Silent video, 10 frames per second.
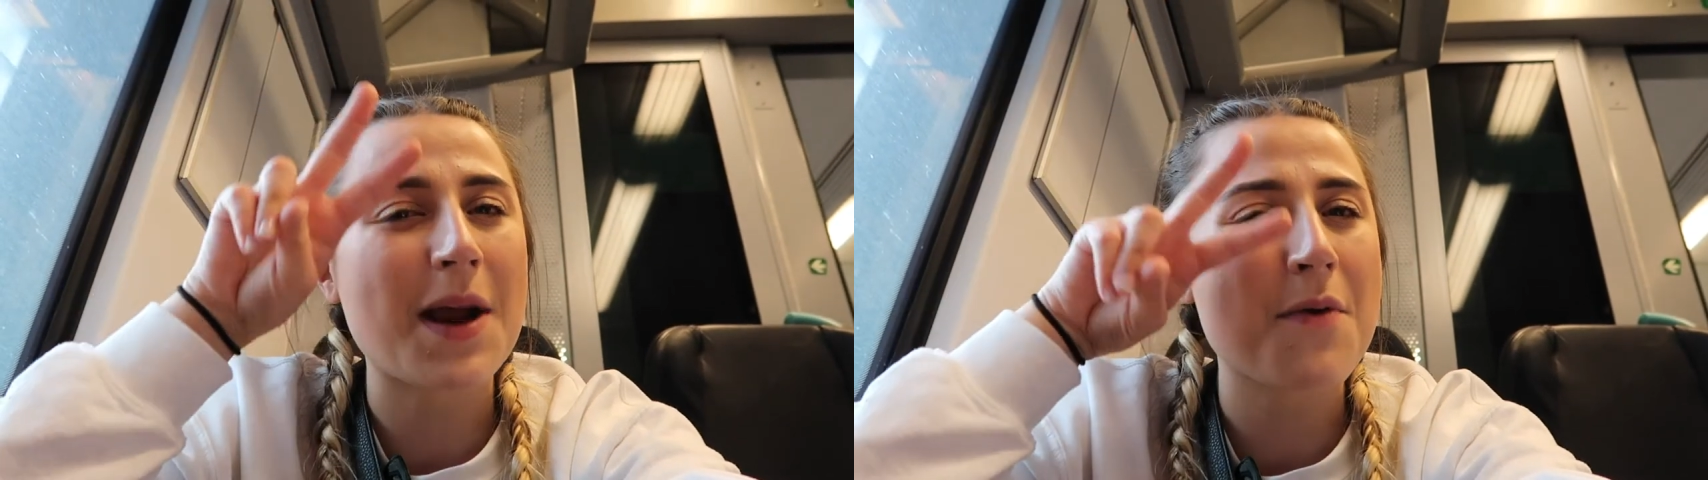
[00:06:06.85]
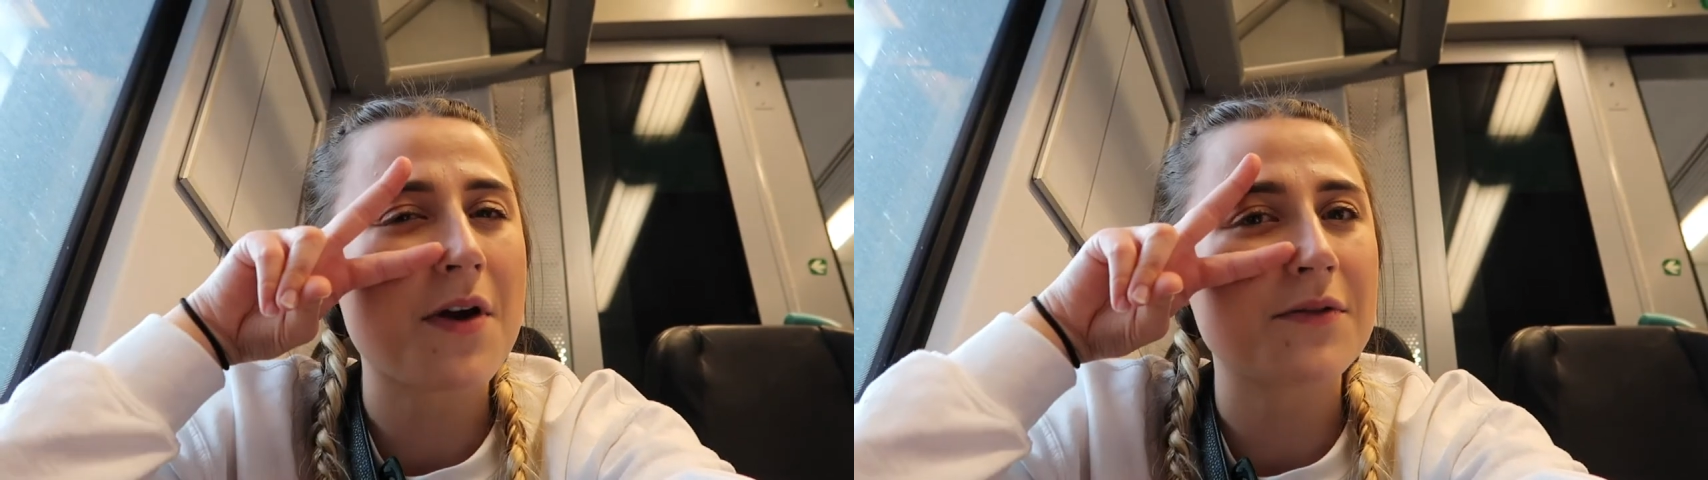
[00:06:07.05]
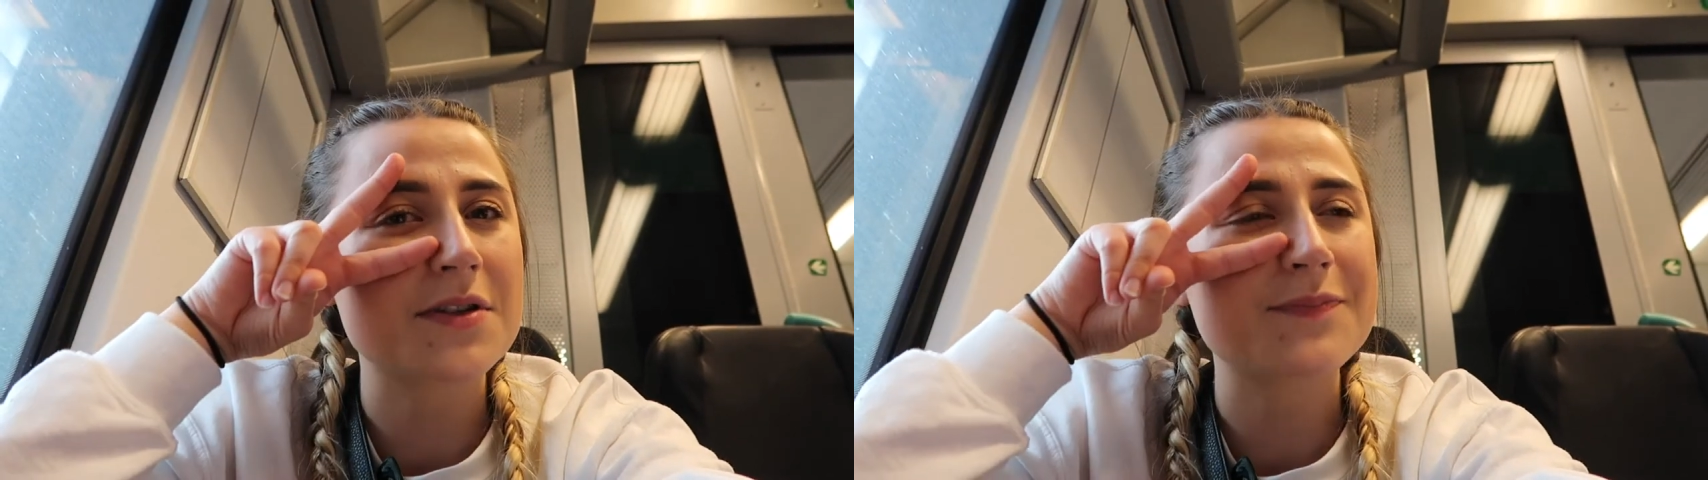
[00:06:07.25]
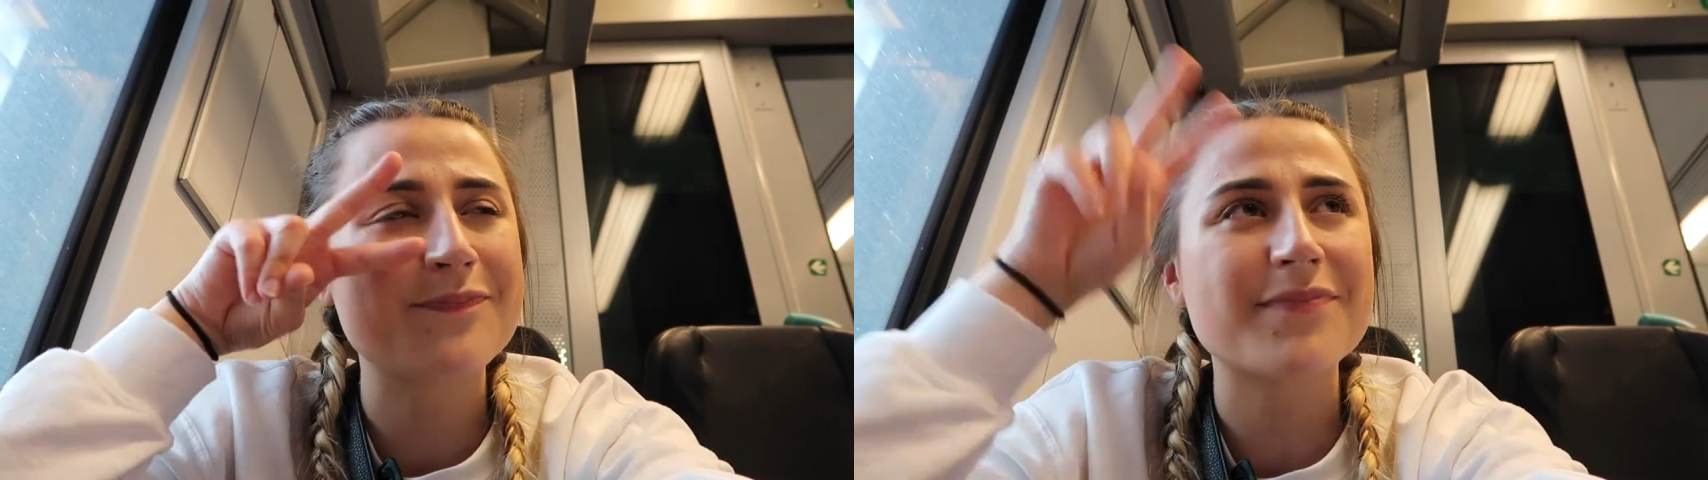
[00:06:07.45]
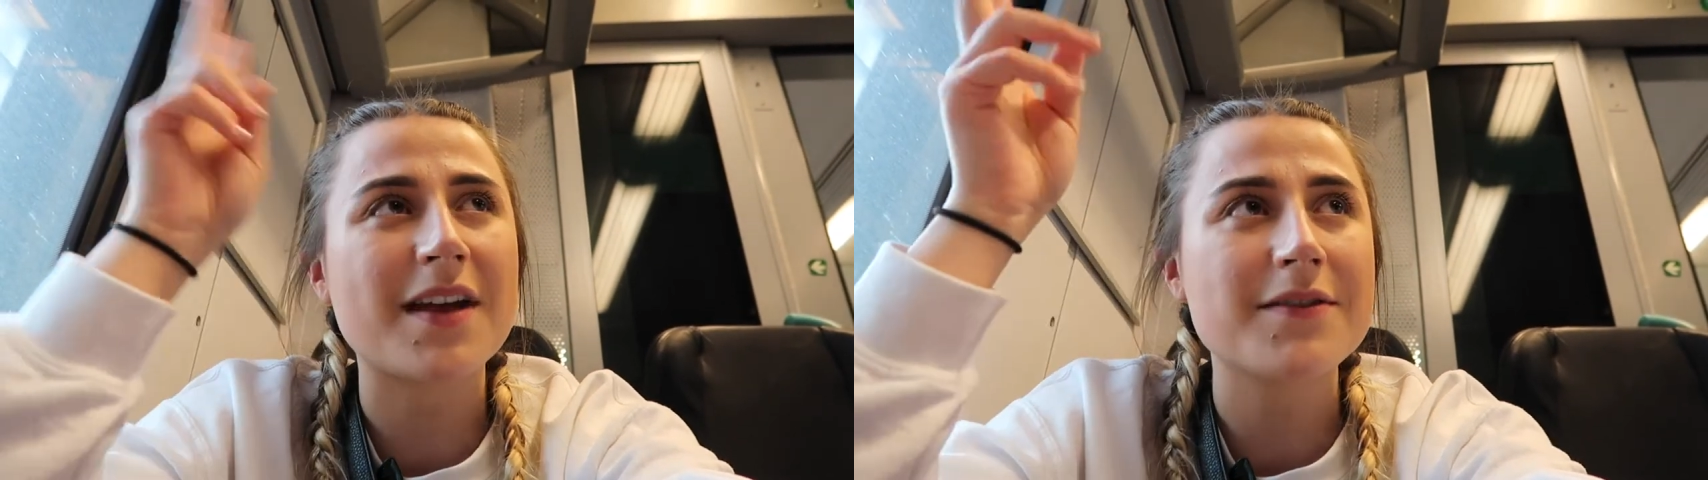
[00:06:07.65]
camera around.
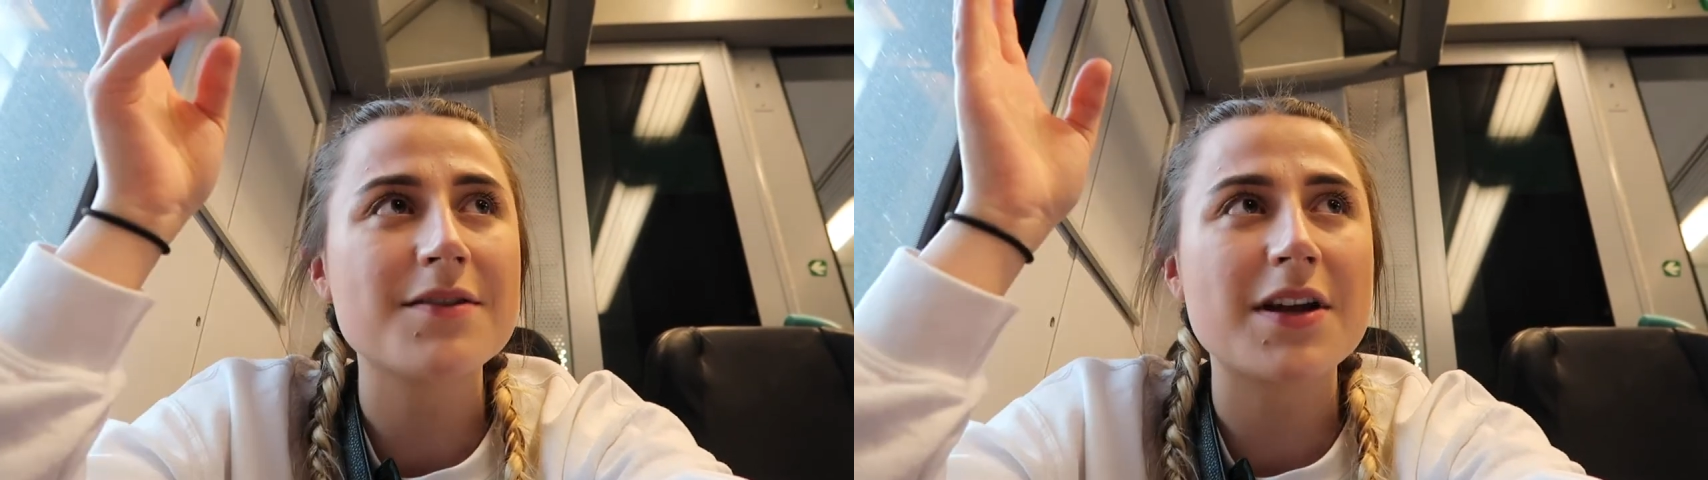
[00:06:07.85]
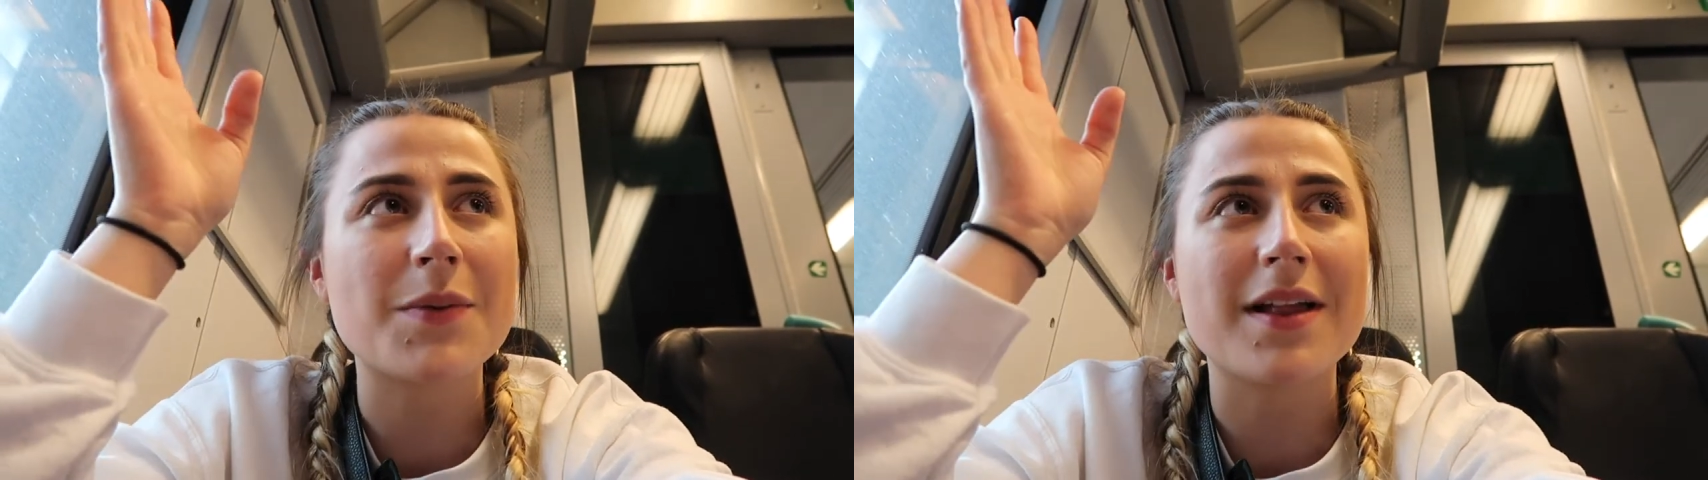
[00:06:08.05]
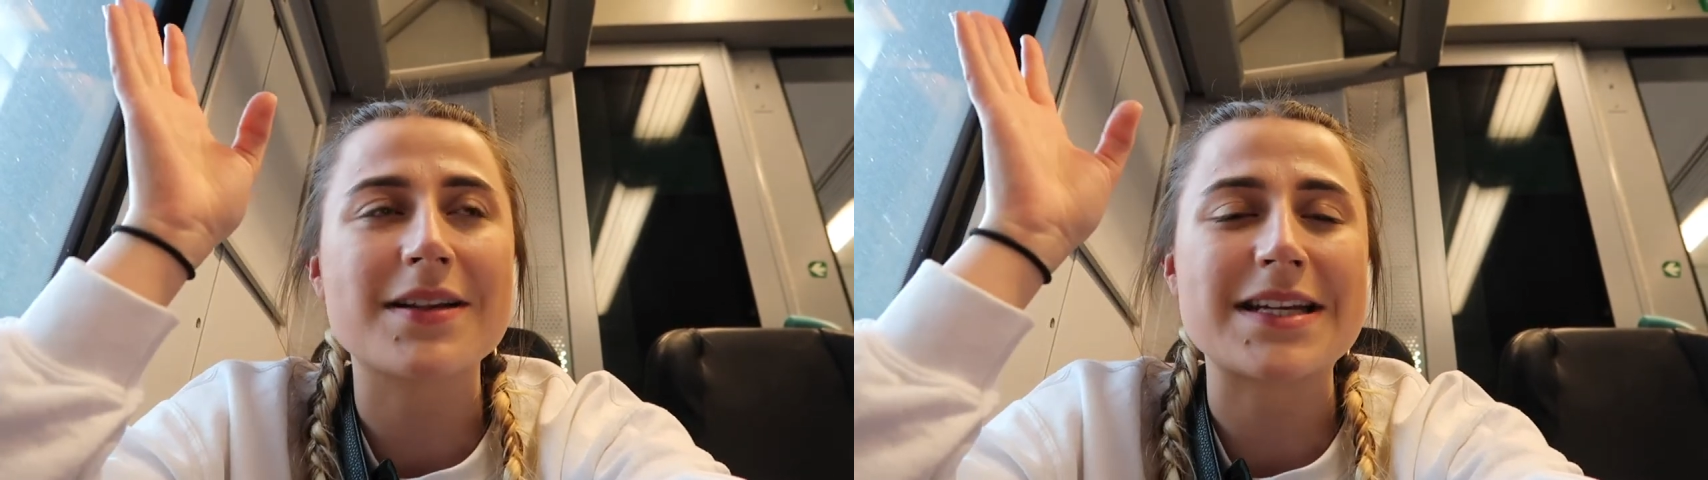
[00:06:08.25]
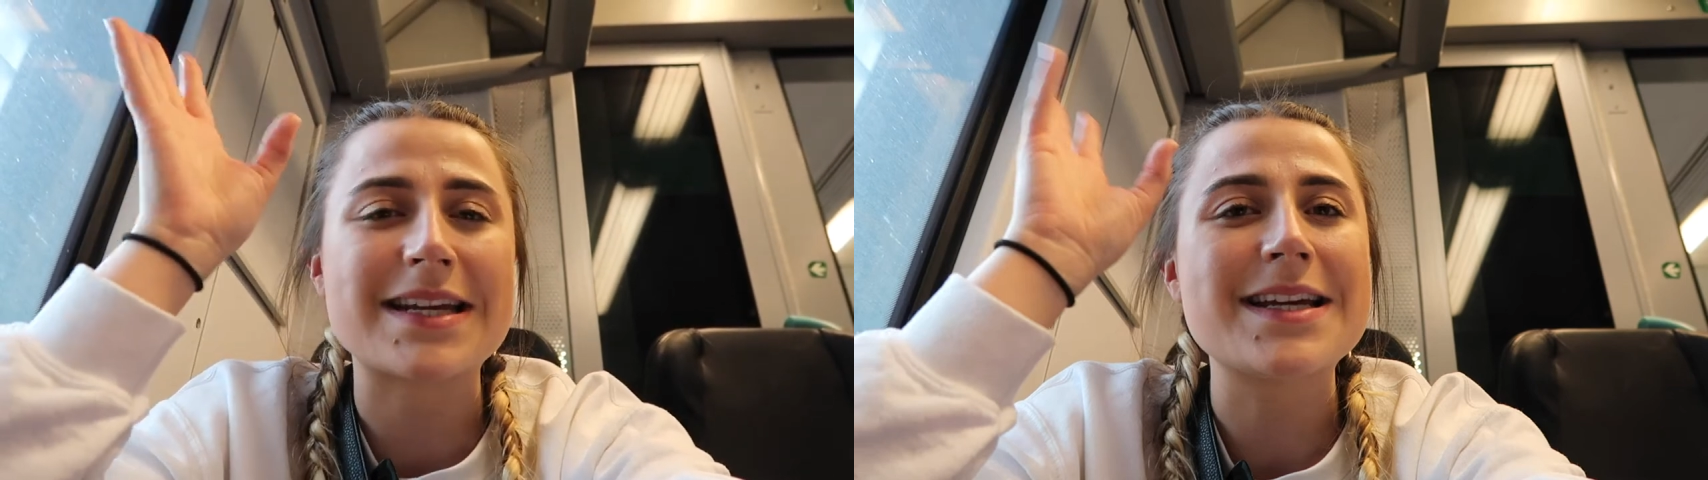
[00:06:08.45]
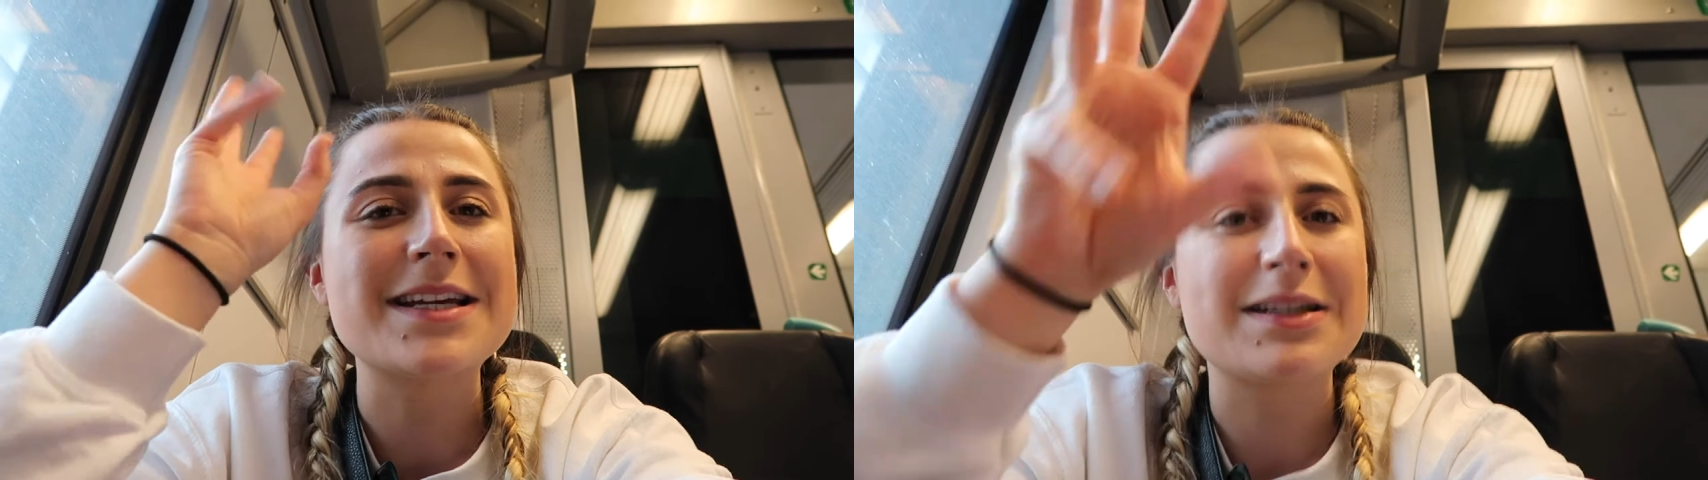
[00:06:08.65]
I've done really well today.